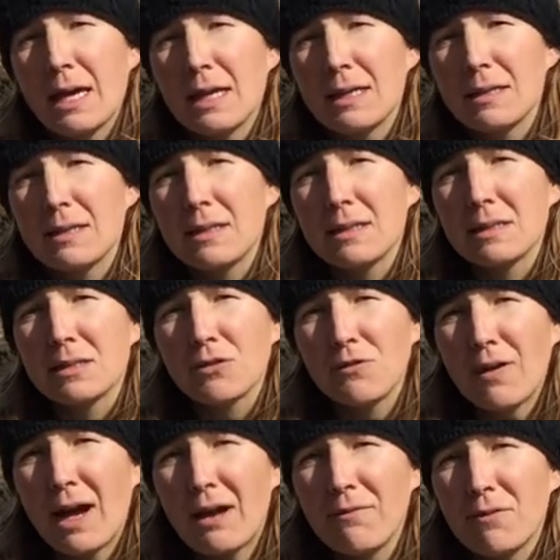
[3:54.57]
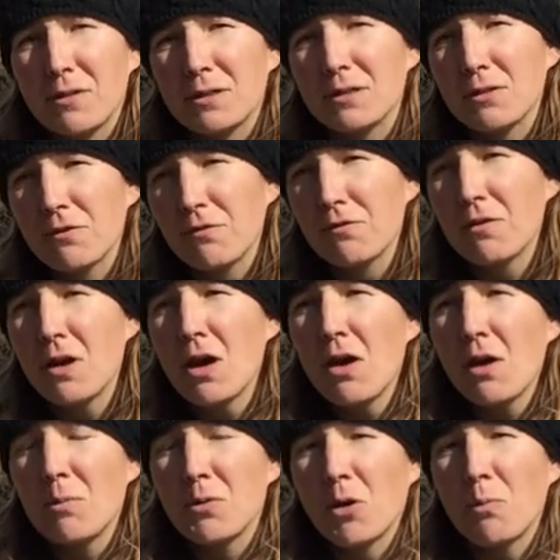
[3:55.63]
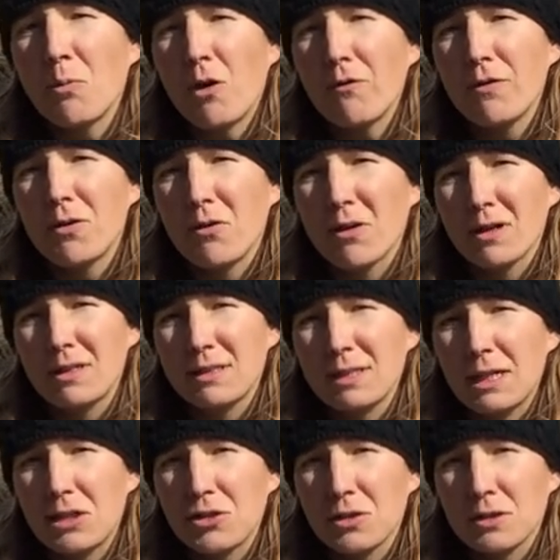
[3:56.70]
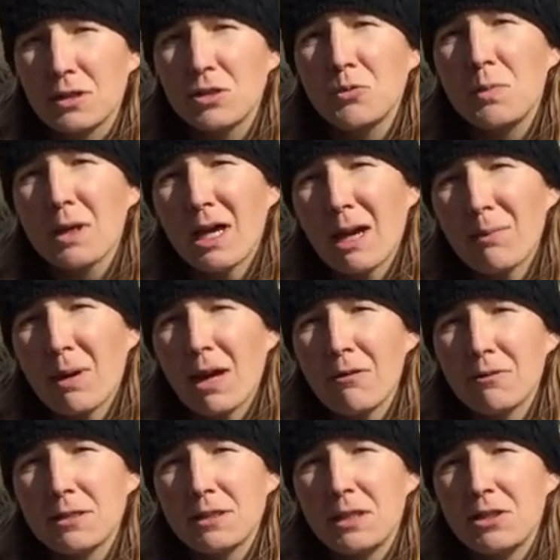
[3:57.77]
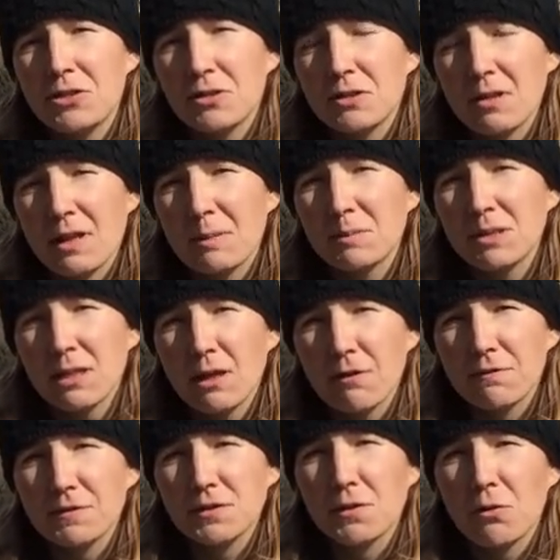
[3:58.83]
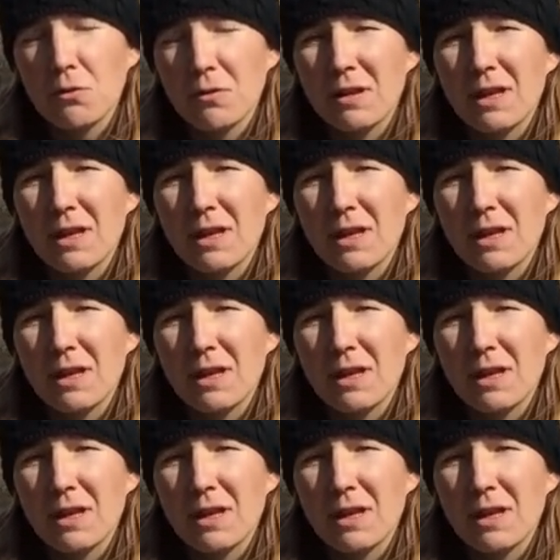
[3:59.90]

and survivors of non-profit organizations to become iRest teachers themselves so